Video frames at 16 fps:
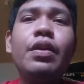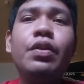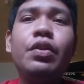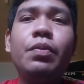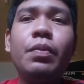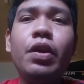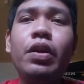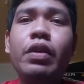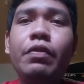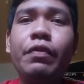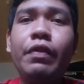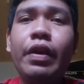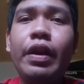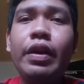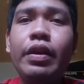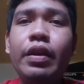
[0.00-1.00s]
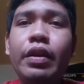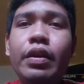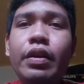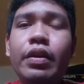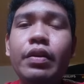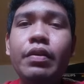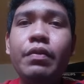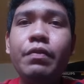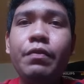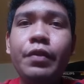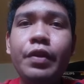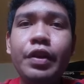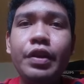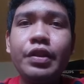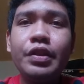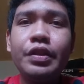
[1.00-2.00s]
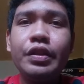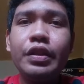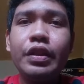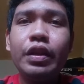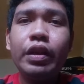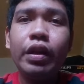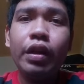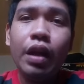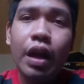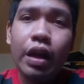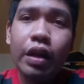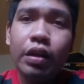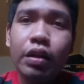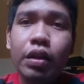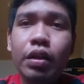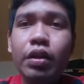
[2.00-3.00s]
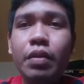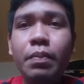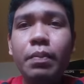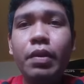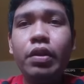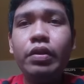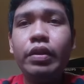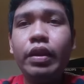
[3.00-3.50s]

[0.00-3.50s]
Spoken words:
To mount the fan, first, align the mounting